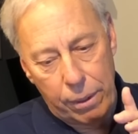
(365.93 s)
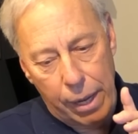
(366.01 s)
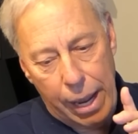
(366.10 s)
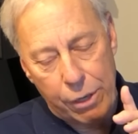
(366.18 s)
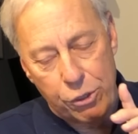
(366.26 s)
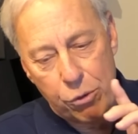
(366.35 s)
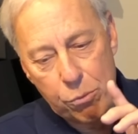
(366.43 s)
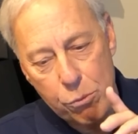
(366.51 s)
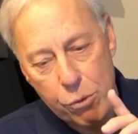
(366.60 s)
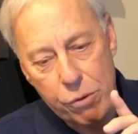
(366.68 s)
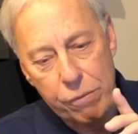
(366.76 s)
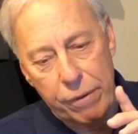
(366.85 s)
as you
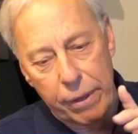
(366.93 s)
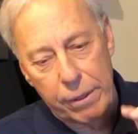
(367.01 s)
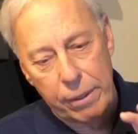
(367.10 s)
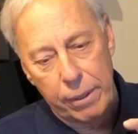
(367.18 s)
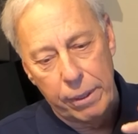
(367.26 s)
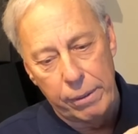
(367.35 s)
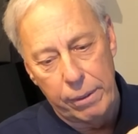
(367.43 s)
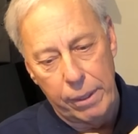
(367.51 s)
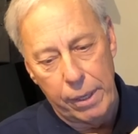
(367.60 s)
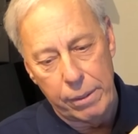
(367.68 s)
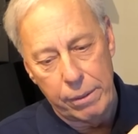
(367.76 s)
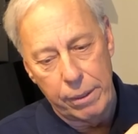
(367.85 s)
move it, it,
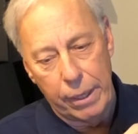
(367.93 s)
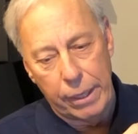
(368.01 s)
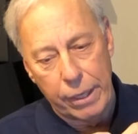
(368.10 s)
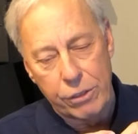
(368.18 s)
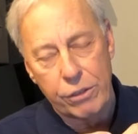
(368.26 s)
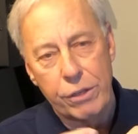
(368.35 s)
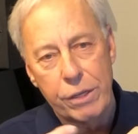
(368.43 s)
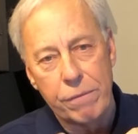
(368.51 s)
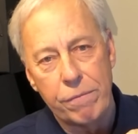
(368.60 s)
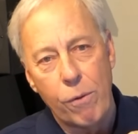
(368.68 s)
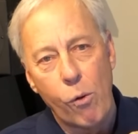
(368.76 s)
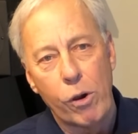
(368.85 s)
it, it gets
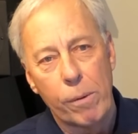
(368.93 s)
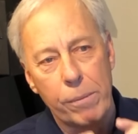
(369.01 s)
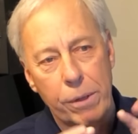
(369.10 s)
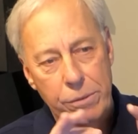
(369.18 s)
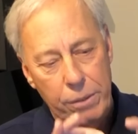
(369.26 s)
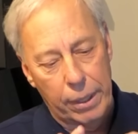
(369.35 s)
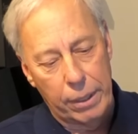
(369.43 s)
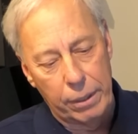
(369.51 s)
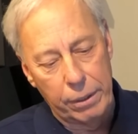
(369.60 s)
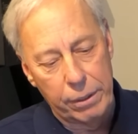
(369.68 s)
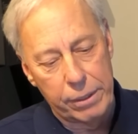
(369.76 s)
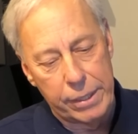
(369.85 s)
deformed. It's like a
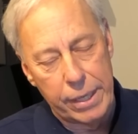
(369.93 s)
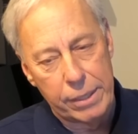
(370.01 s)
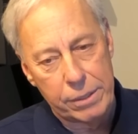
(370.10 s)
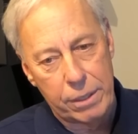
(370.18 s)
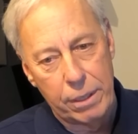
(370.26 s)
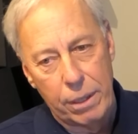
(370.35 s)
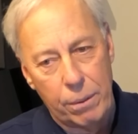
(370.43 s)
little disc.